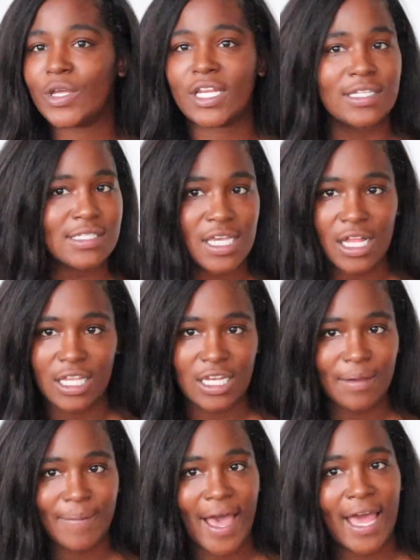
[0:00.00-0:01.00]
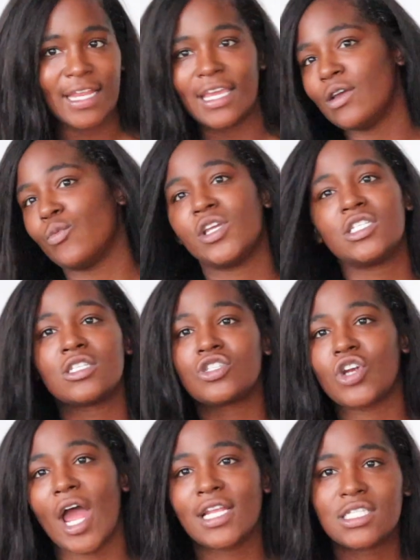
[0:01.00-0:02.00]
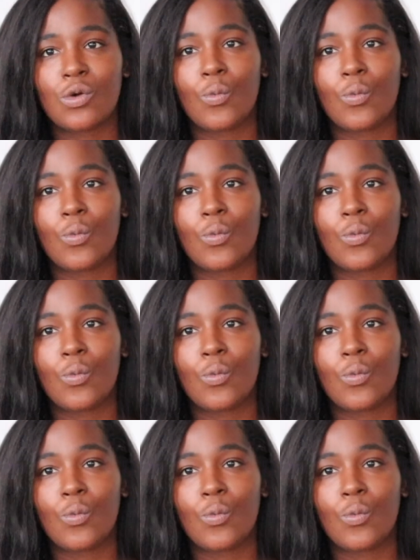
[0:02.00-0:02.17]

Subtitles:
We didn't tell anybody. We just tried to